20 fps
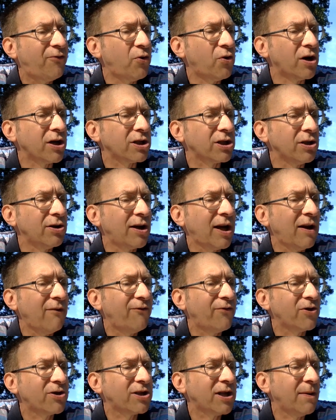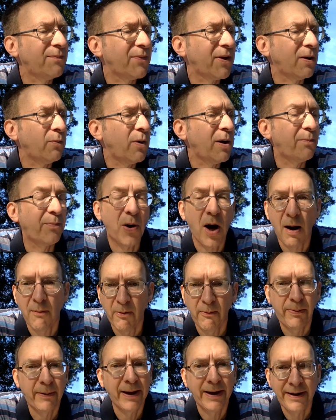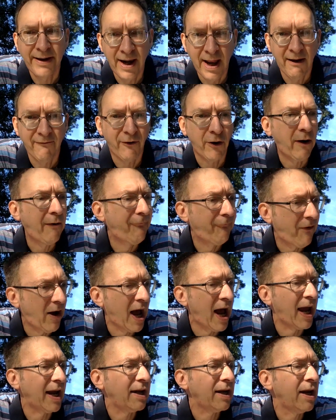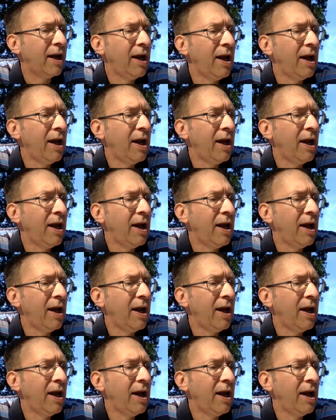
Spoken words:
forest looking for something we'd probably never find,